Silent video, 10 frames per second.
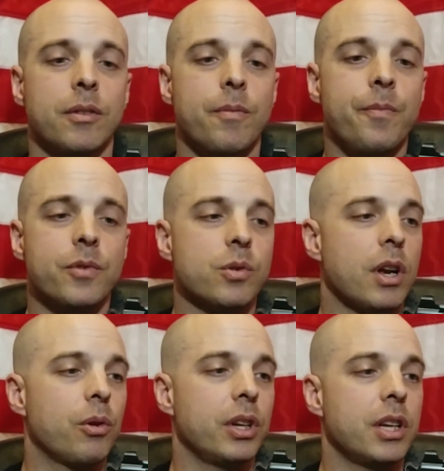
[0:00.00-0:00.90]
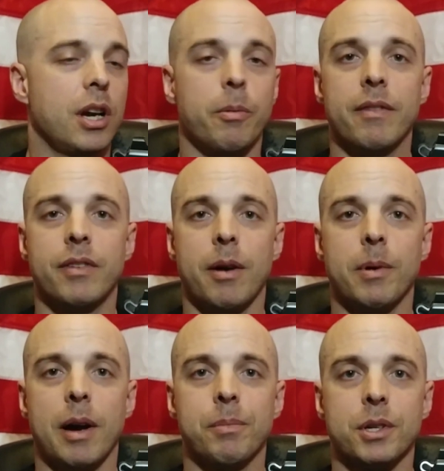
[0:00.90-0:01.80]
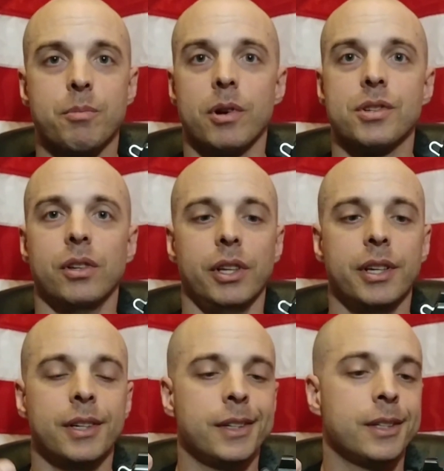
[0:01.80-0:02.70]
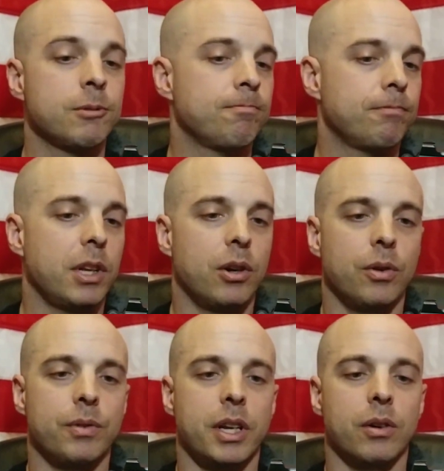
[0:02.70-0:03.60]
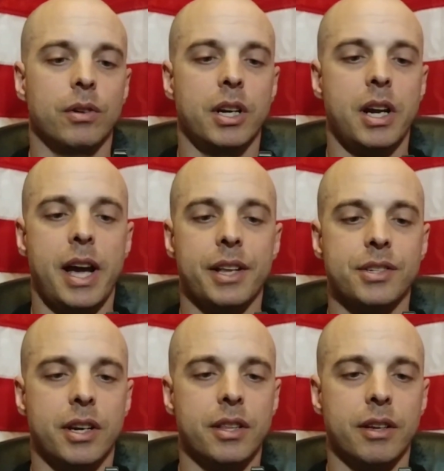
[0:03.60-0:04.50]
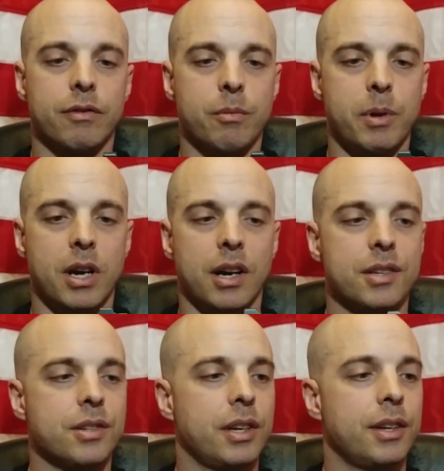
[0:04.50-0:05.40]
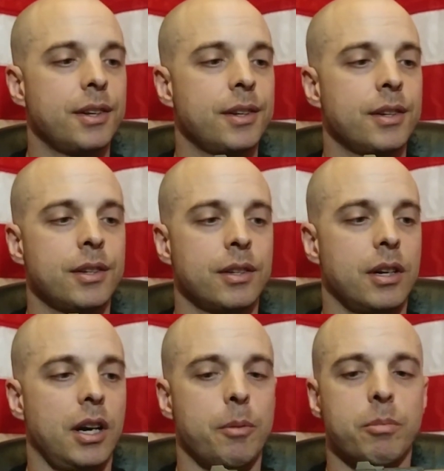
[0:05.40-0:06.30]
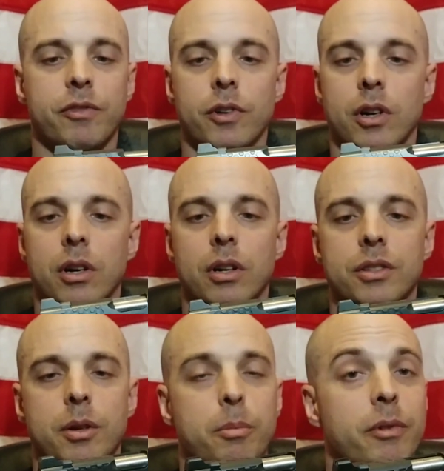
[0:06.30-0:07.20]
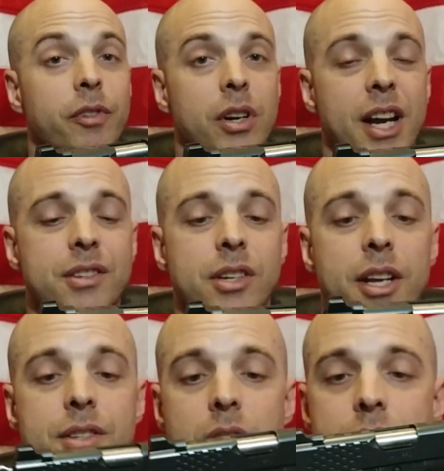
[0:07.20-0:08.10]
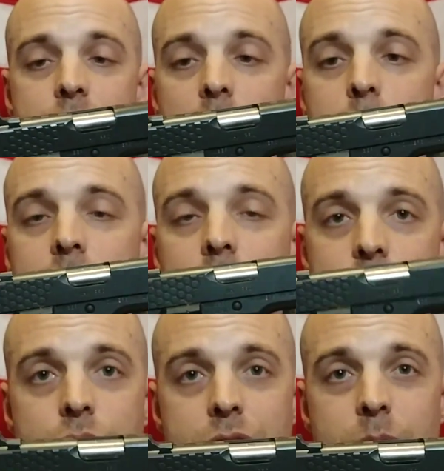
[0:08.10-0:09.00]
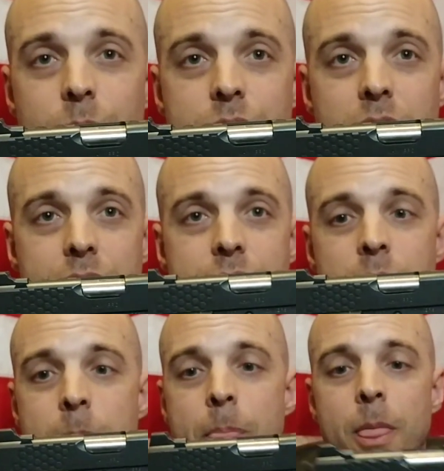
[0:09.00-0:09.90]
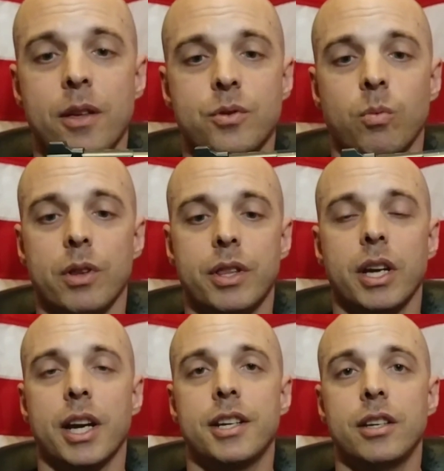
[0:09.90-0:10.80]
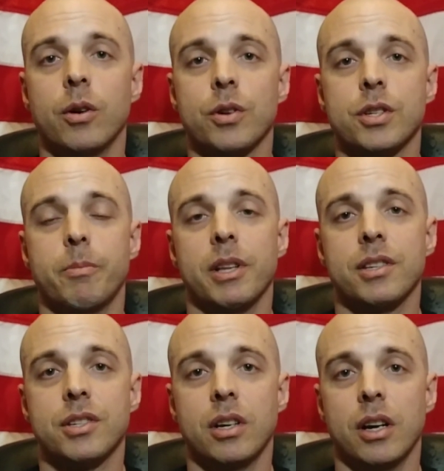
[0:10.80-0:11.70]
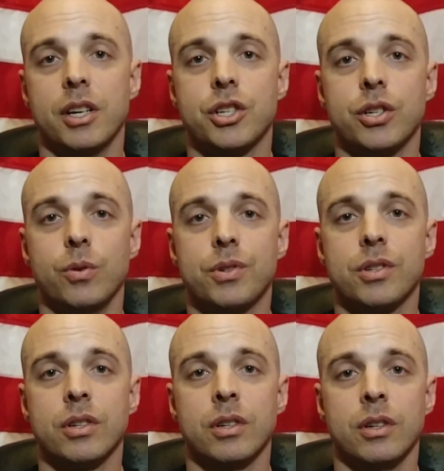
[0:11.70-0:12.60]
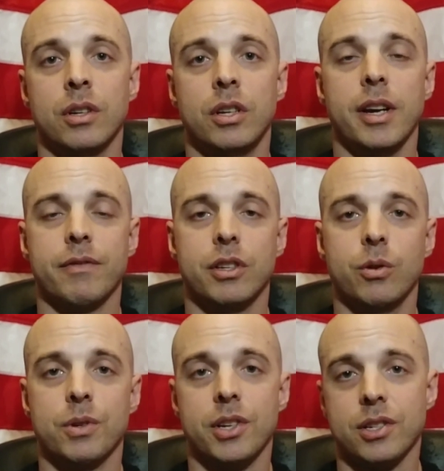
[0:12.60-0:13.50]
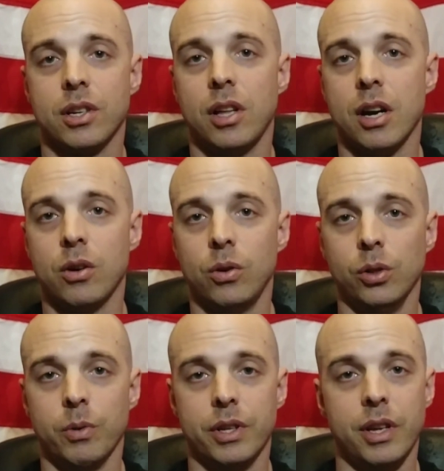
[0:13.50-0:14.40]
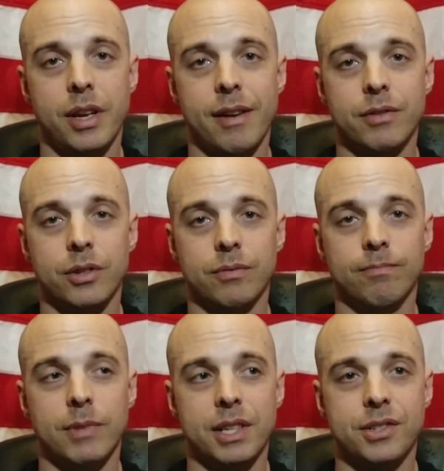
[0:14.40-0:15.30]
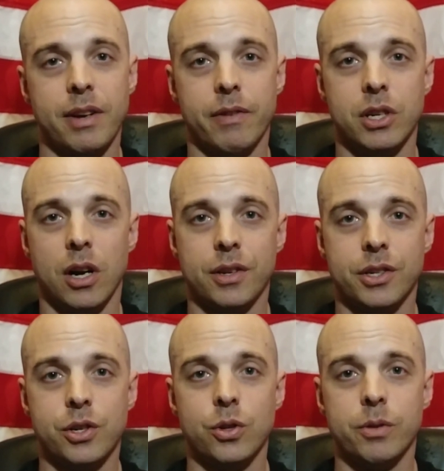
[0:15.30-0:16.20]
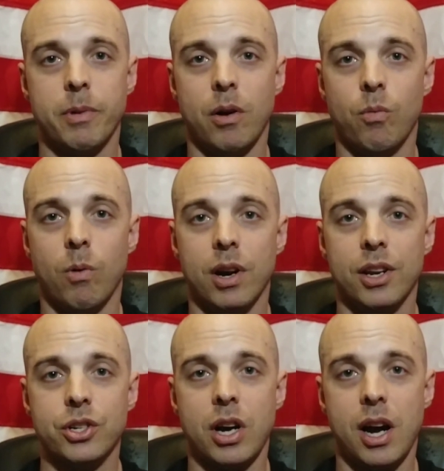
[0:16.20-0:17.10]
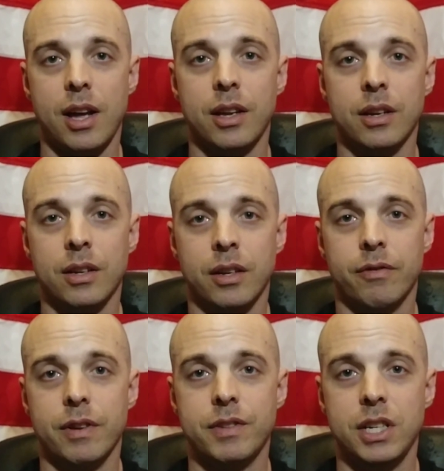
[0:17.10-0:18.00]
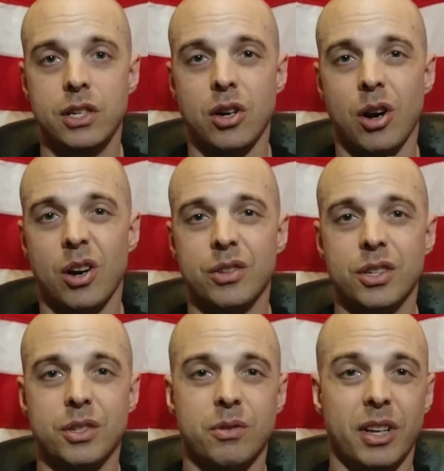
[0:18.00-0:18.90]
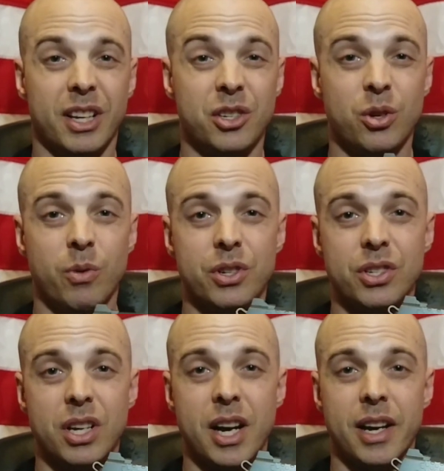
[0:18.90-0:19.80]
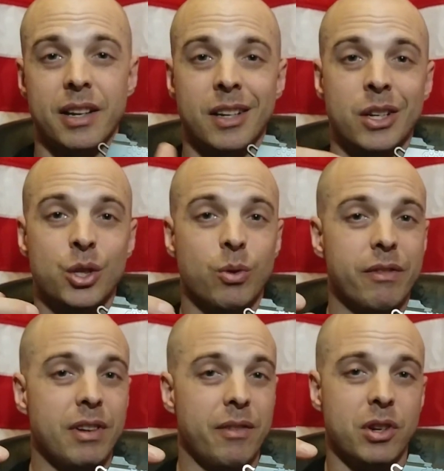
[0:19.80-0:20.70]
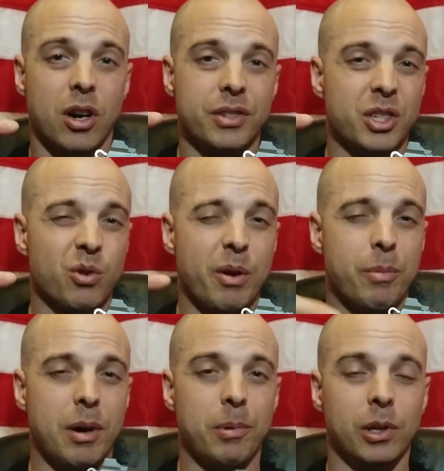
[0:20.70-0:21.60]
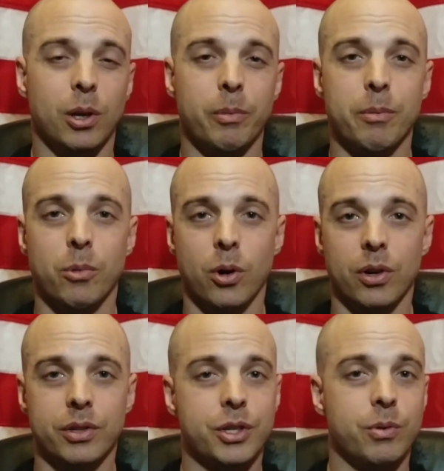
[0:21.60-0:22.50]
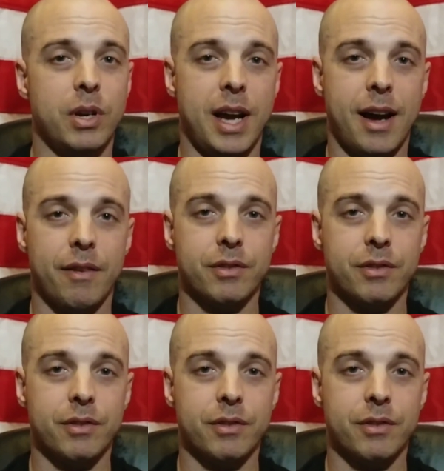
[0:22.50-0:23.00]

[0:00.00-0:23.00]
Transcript: so I don't really care about fiber optics personally. They don't enhance anything for me, honestly. I'd prefer night sights, and honestly, I'd prefer adjustable sights. Because one thing I did notice about this gun, it shoots. You have to do a 6 o'clock hold with it. You have to, at 7 yards, it shoots about 1 inch high. 15 yards, it's like 2 inches high. 25 yards is creeping up a little bit more, 2.5